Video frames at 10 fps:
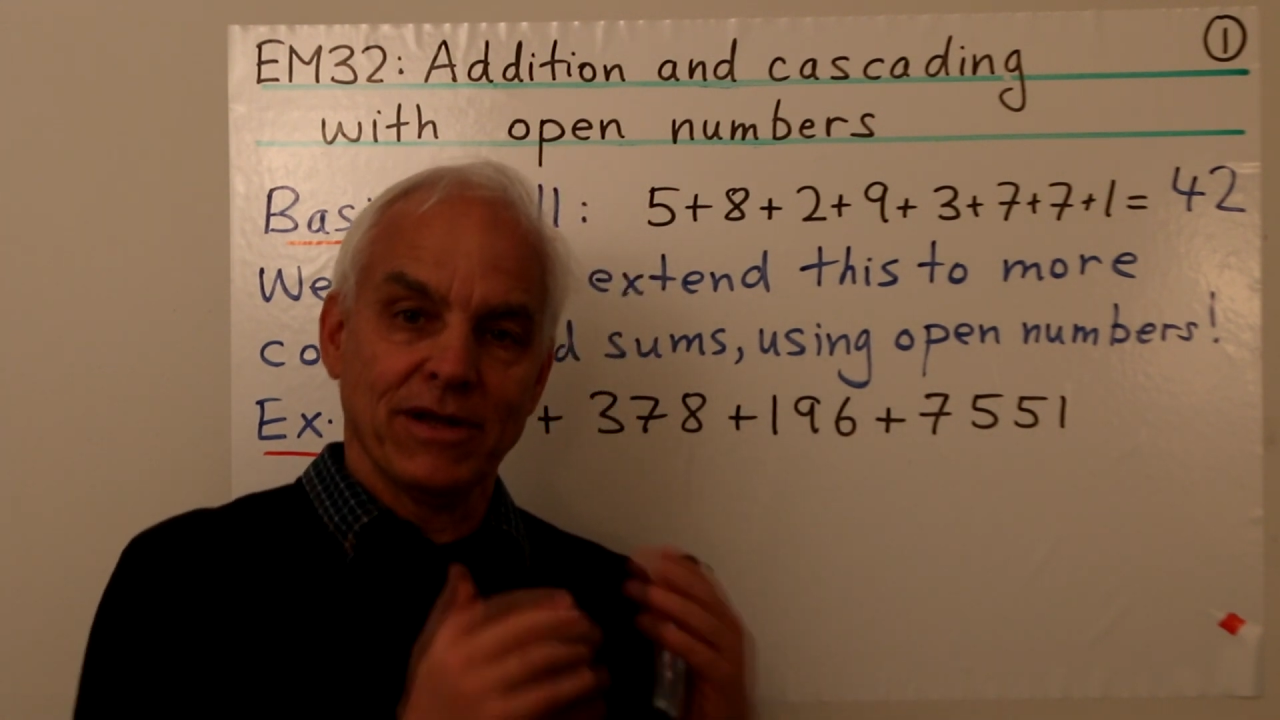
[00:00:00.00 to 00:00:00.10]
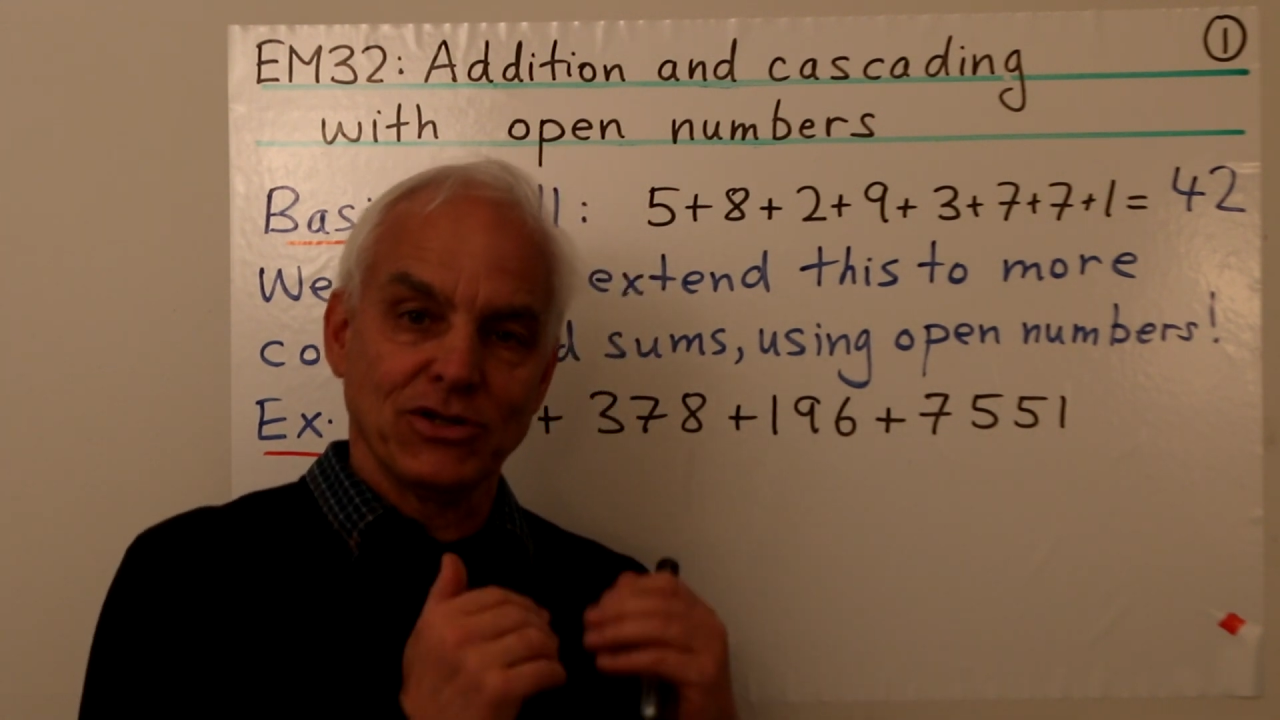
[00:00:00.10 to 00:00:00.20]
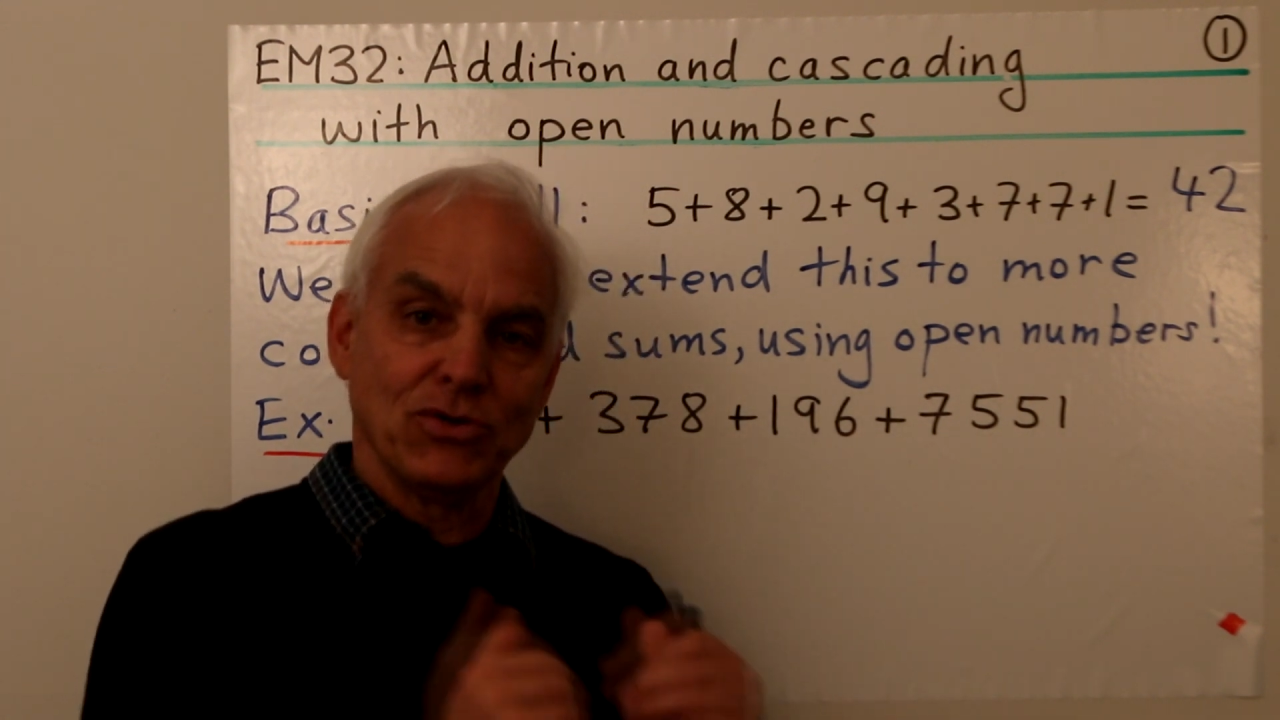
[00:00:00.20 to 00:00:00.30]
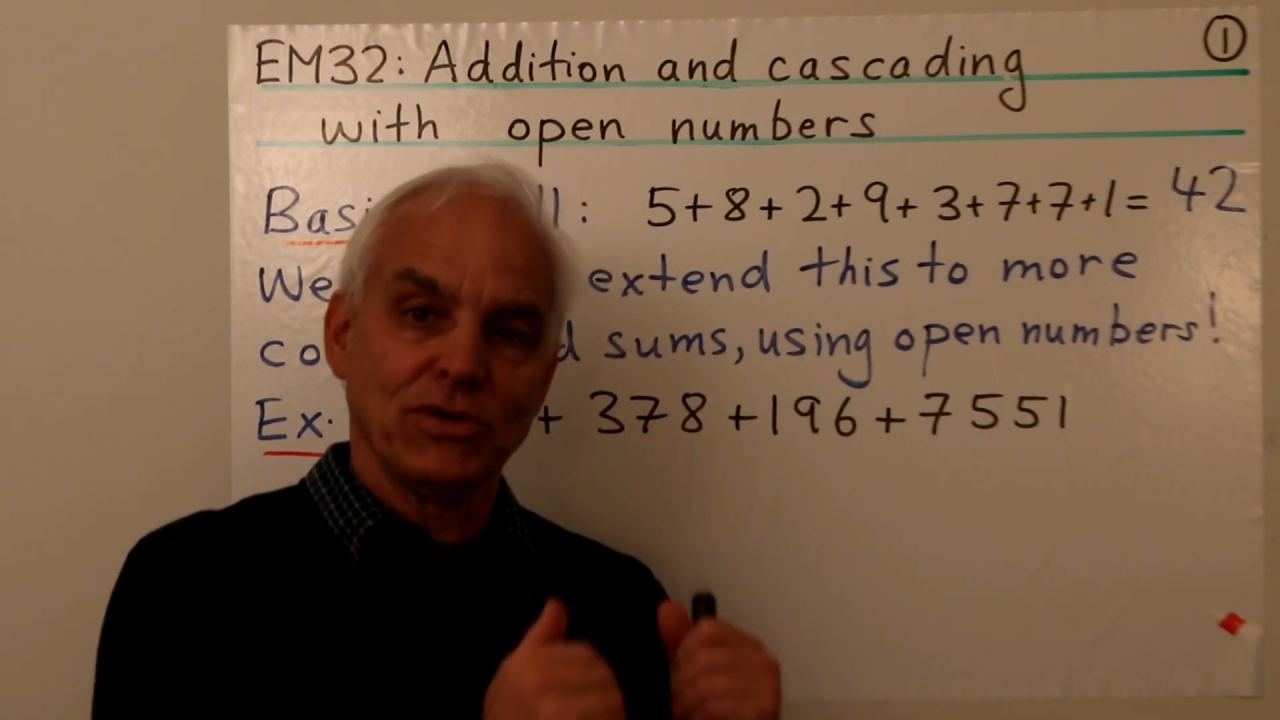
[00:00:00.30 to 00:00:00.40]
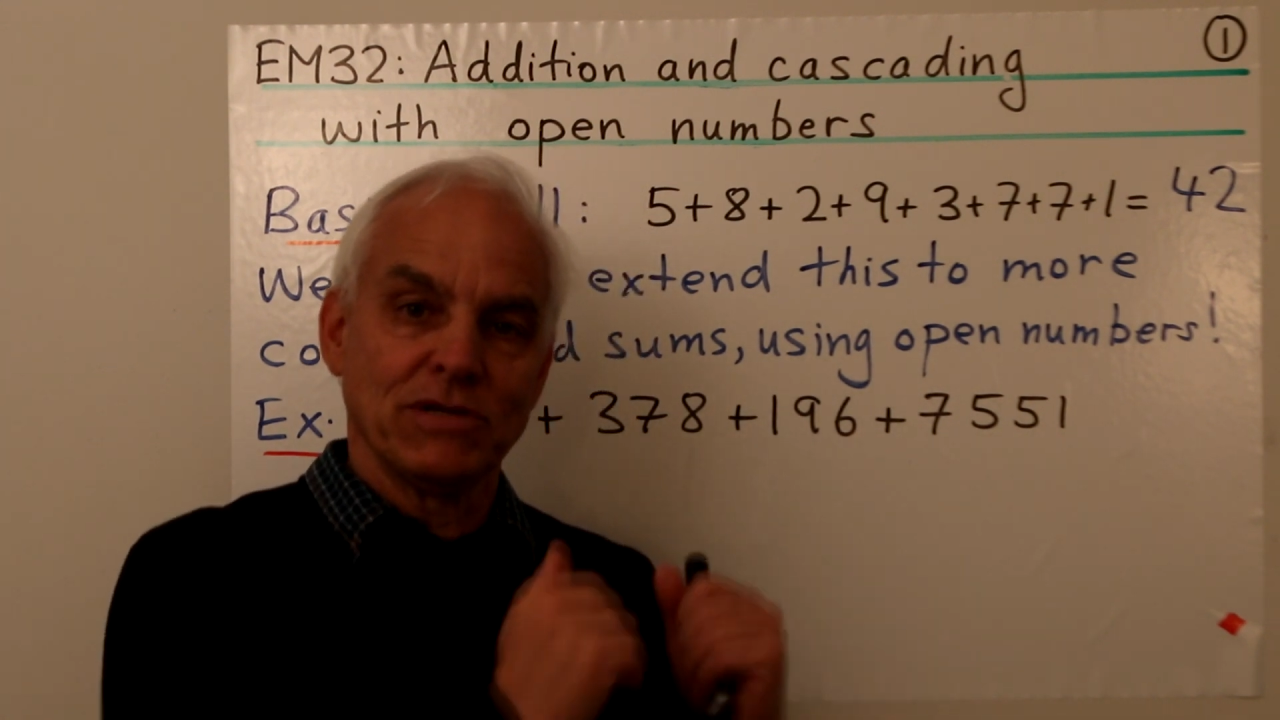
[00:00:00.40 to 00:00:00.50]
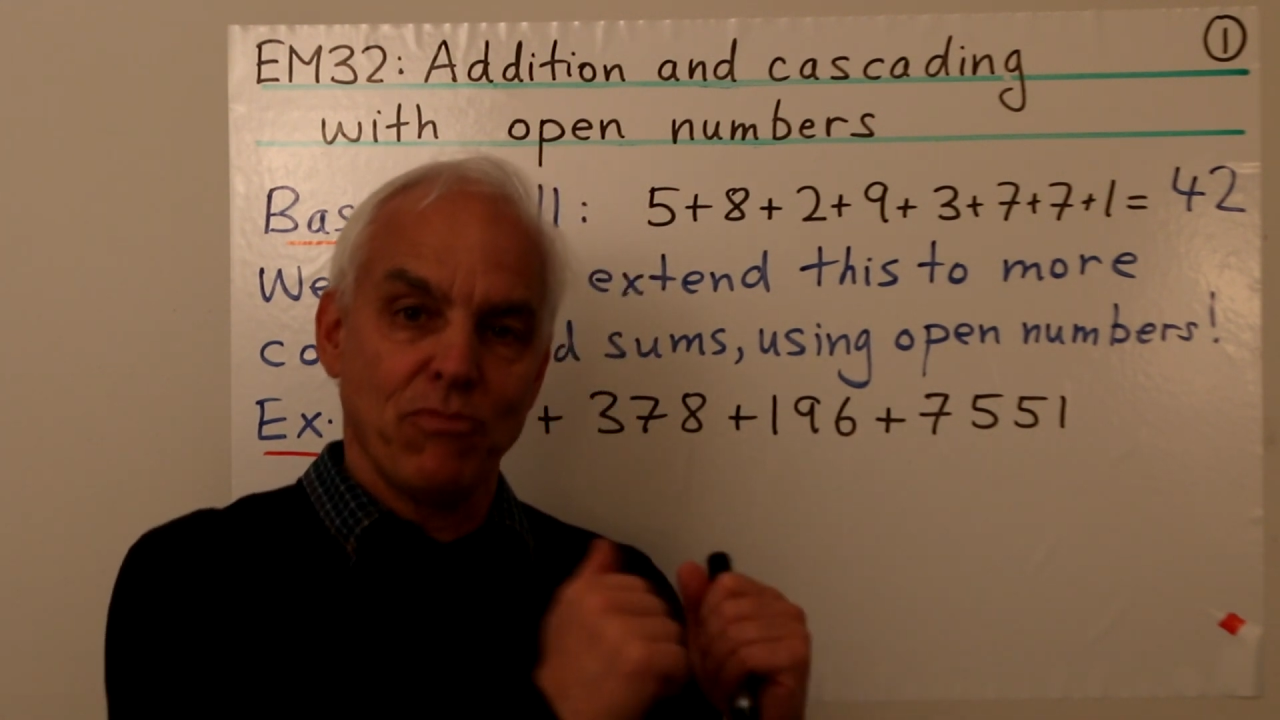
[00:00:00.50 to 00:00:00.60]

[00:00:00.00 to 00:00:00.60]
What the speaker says: a student's